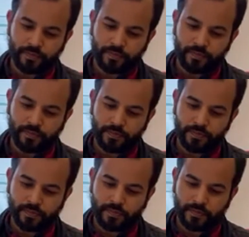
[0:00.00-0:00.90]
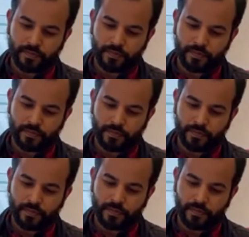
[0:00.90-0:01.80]

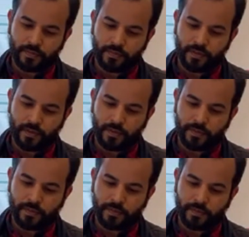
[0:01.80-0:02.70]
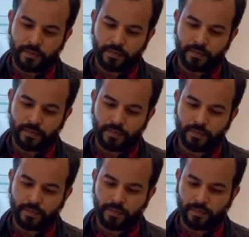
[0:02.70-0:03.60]

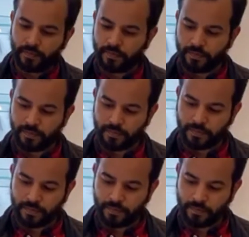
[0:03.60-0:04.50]
Nothing is said.